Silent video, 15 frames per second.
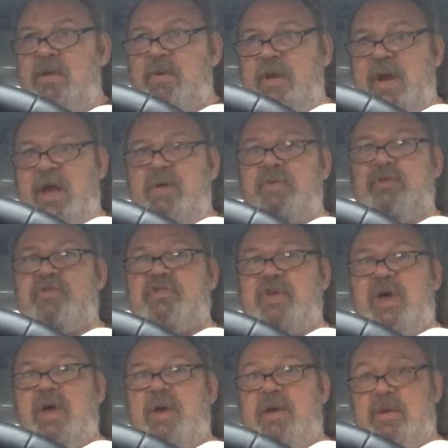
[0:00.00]
When I was
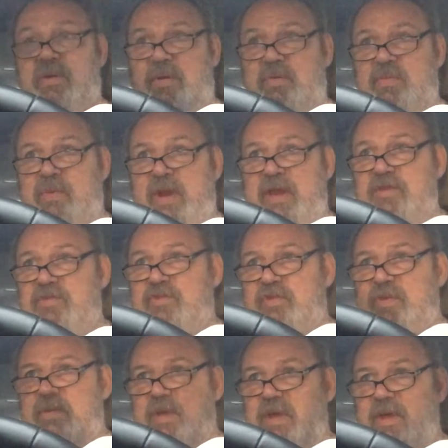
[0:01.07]

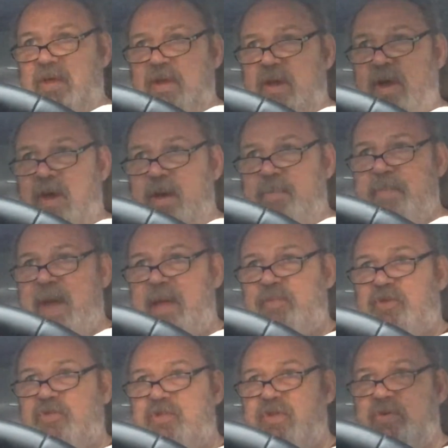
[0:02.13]
raised a
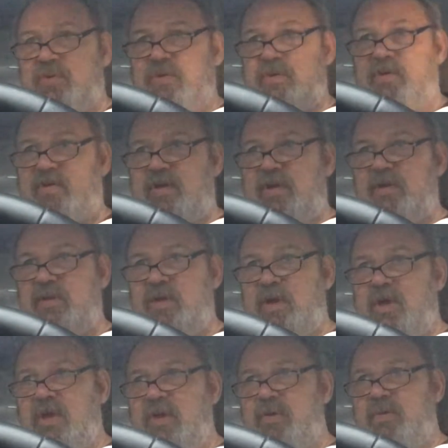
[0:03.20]
Bible student,
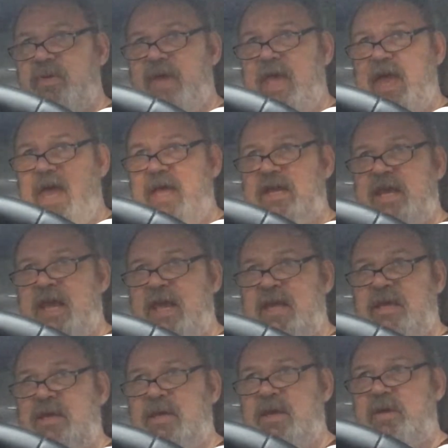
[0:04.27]
we had
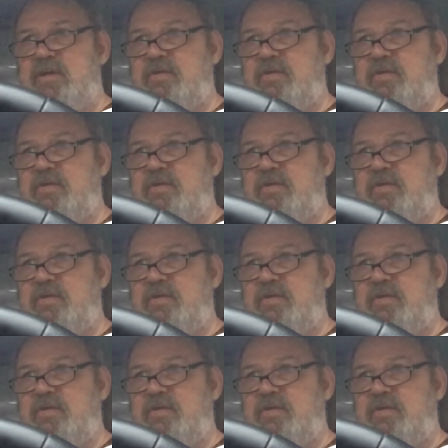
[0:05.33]
a